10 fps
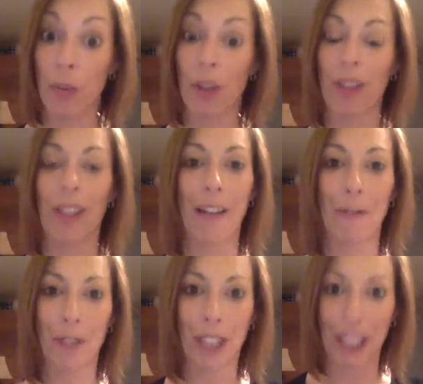with it and
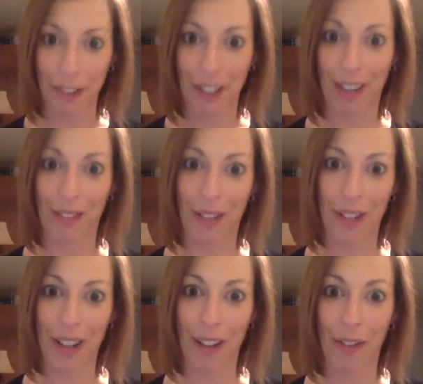forgiving of
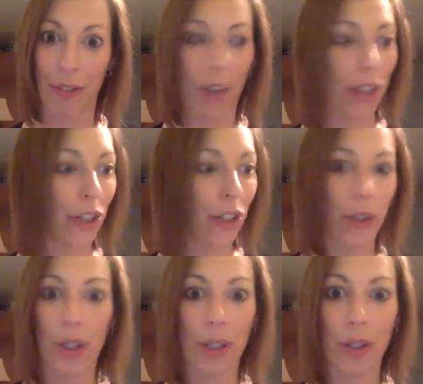yourself. You're
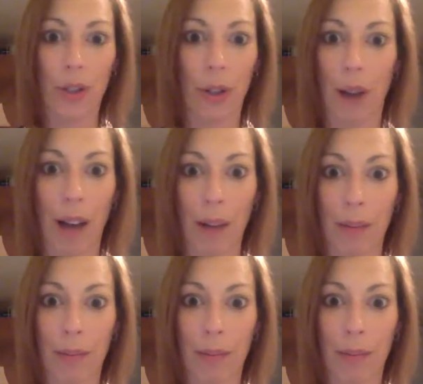going to screw up.